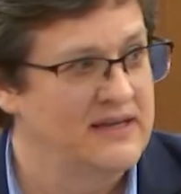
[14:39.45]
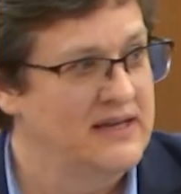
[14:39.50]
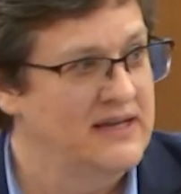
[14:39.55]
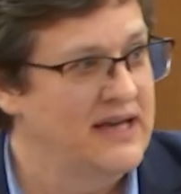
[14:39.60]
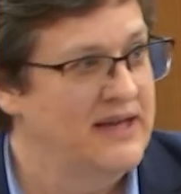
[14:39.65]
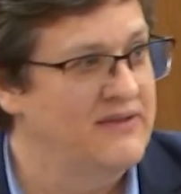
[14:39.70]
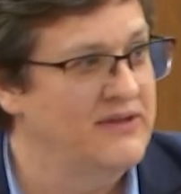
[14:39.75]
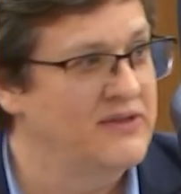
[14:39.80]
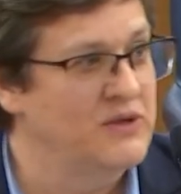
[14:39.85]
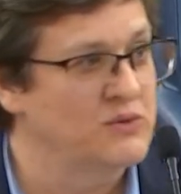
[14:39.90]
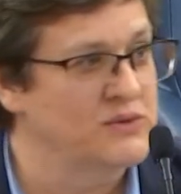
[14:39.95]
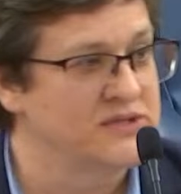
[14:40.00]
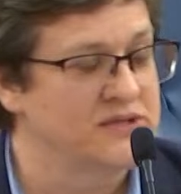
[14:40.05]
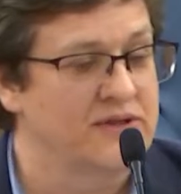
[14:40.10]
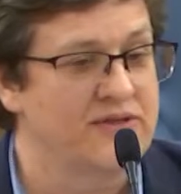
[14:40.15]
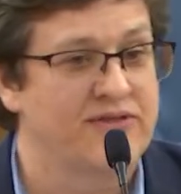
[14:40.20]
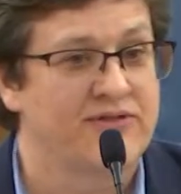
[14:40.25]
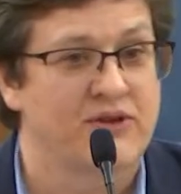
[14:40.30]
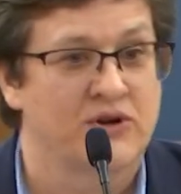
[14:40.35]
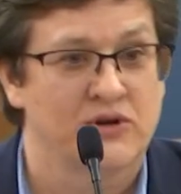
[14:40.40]
And then there was a
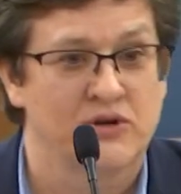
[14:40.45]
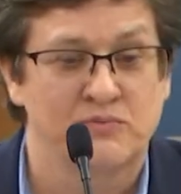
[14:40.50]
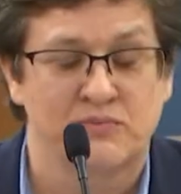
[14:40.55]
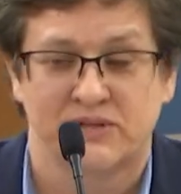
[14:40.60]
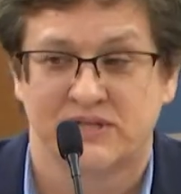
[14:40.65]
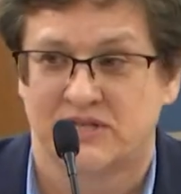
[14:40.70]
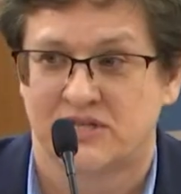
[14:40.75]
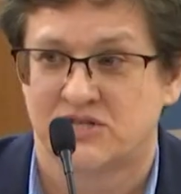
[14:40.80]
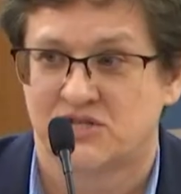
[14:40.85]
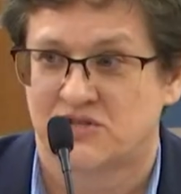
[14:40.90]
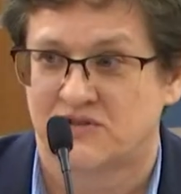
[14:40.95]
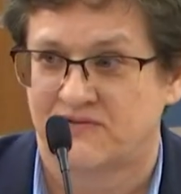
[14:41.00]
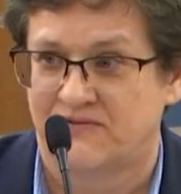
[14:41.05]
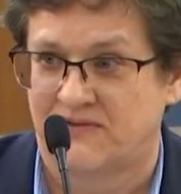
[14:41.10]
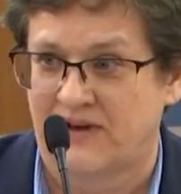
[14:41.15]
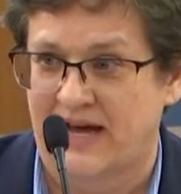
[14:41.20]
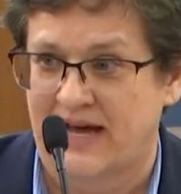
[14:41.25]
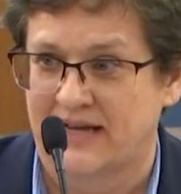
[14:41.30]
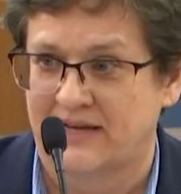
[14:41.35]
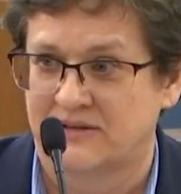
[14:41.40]
third petition
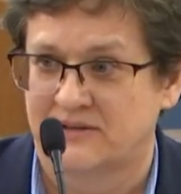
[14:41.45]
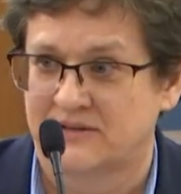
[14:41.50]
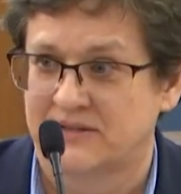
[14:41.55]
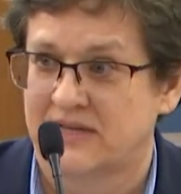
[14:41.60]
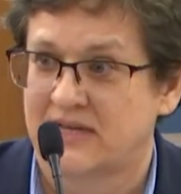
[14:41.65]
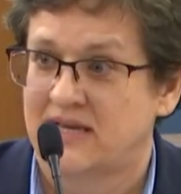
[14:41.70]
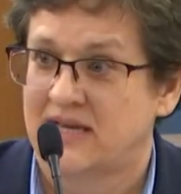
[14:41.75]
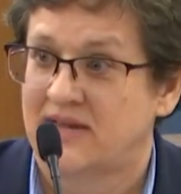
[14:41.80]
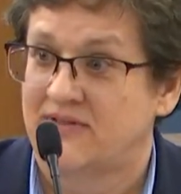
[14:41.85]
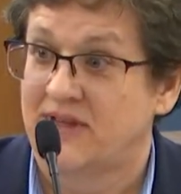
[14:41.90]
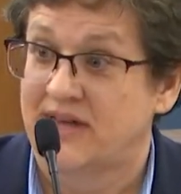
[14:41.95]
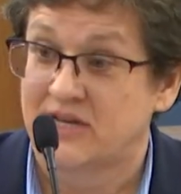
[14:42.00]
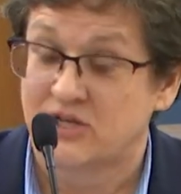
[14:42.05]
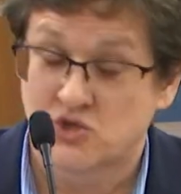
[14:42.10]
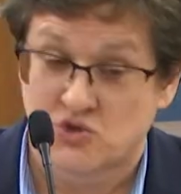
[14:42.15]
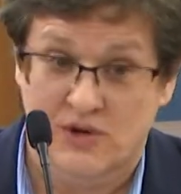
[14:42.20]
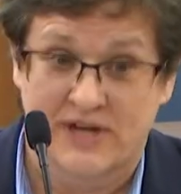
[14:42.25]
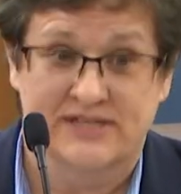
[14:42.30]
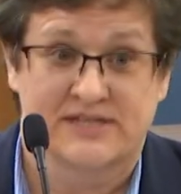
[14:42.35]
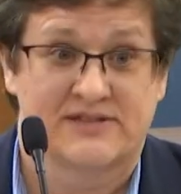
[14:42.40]
filed that
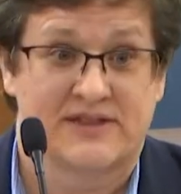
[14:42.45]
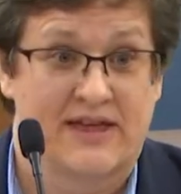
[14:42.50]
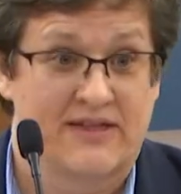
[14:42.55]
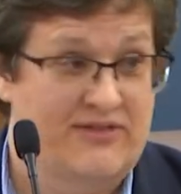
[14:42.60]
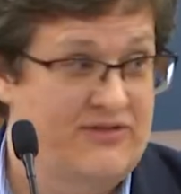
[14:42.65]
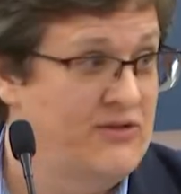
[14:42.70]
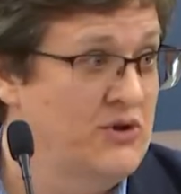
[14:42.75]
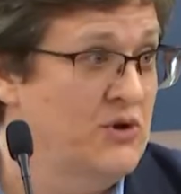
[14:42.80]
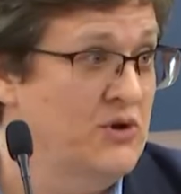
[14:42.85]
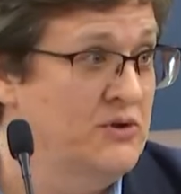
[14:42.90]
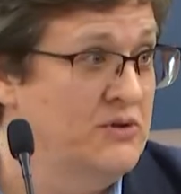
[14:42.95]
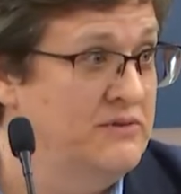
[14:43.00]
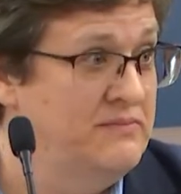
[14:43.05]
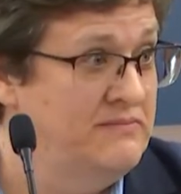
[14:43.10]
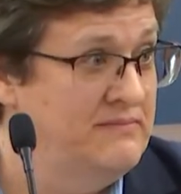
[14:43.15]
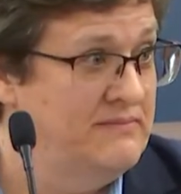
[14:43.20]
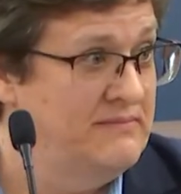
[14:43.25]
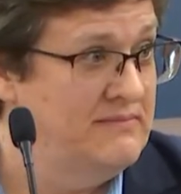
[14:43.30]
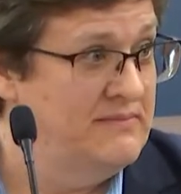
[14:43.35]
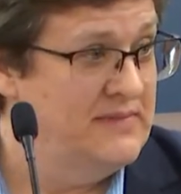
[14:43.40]
addressed that third
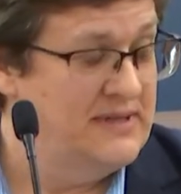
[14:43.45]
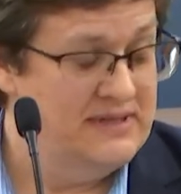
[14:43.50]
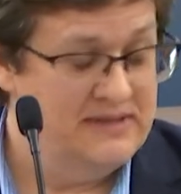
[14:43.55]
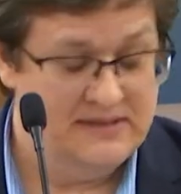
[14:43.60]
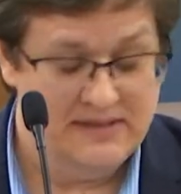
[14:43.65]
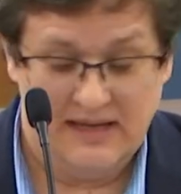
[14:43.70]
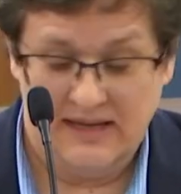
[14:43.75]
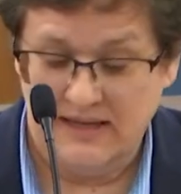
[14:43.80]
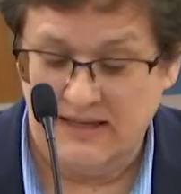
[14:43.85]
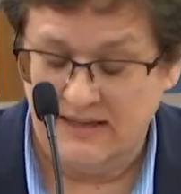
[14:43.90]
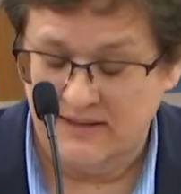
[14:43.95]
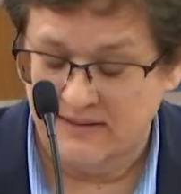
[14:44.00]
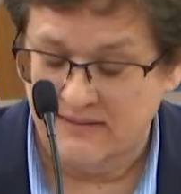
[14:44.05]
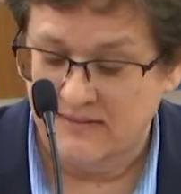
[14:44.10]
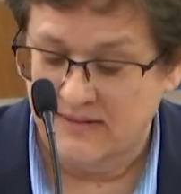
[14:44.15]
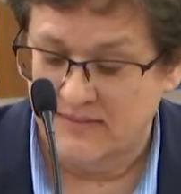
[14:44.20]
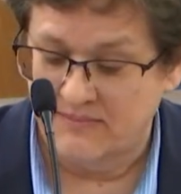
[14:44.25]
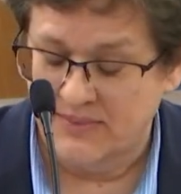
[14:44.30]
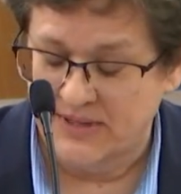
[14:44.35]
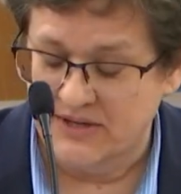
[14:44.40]

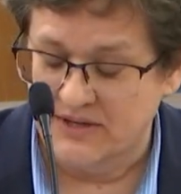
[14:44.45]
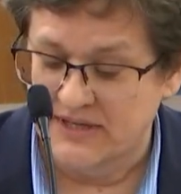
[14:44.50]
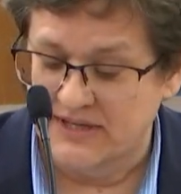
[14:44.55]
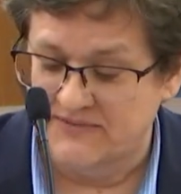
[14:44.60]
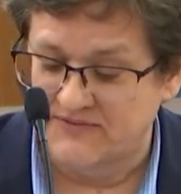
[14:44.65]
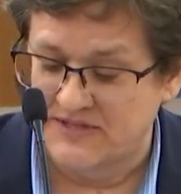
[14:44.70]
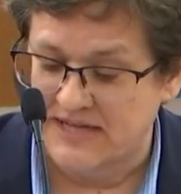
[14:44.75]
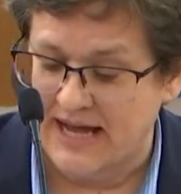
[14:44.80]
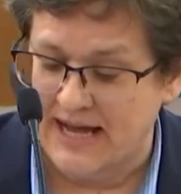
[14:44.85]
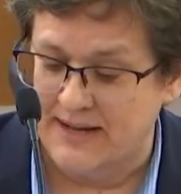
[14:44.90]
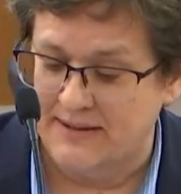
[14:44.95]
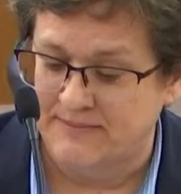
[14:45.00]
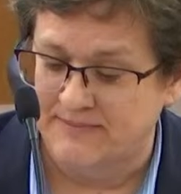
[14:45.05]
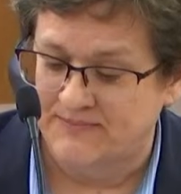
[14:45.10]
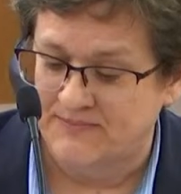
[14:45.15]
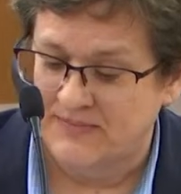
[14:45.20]
period of time.